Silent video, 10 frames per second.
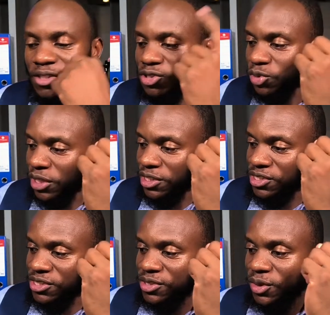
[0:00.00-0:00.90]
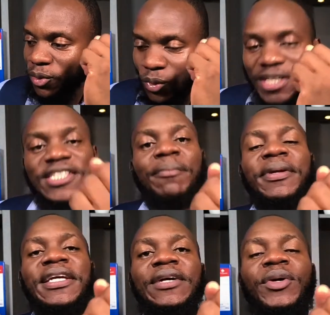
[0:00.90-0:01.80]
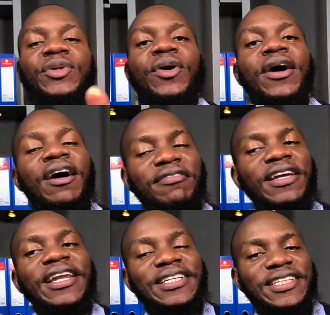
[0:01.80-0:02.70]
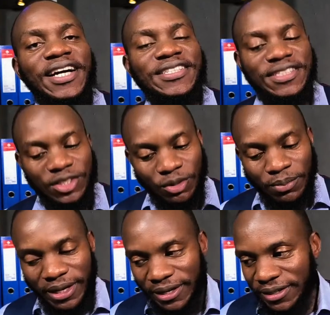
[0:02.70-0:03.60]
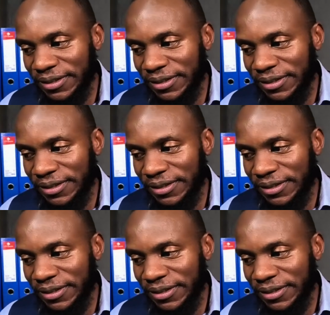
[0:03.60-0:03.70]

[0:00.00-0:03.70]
Students, what is happening when you're having lactic acid in your blood?